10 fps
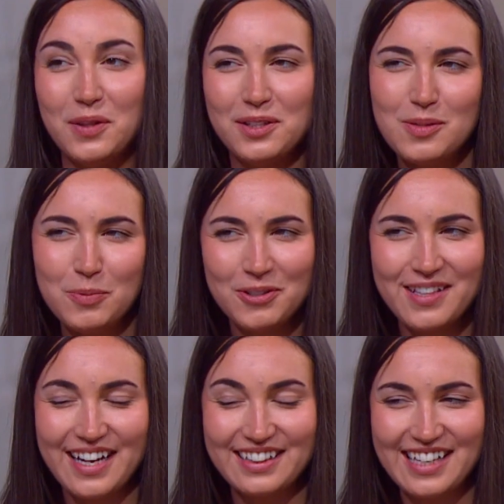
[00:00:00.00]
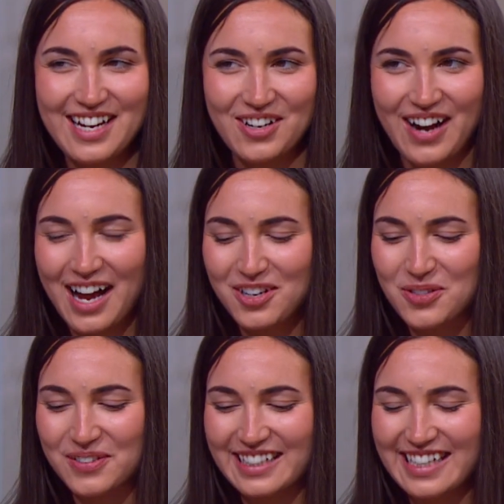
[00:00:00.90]
explore that later,
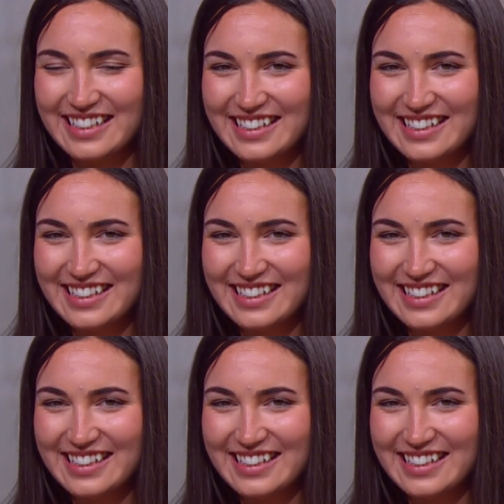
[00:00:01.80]
actually.